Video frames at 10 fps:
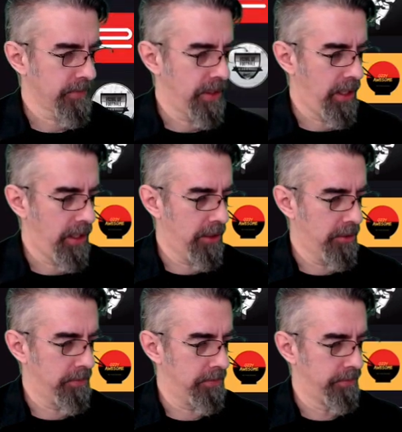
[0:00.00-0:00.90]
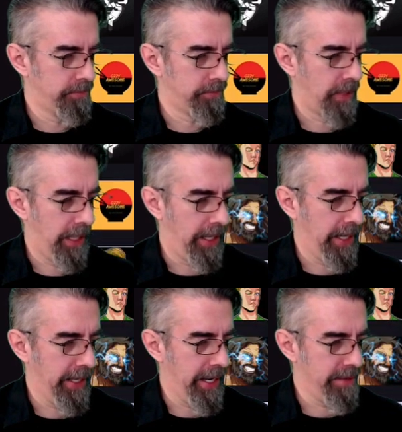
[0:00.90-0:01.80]

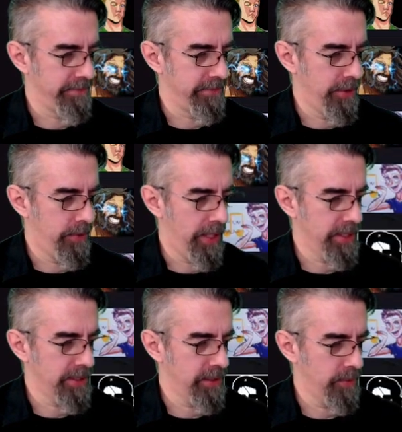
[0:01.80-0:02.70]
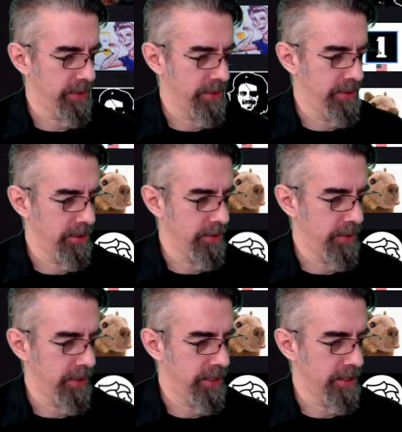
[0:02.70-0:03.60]
I have no idea what to do
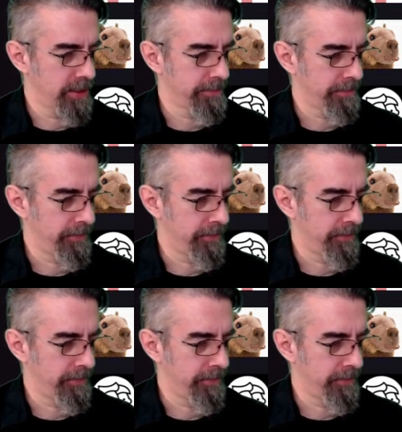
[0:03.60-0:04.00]
here.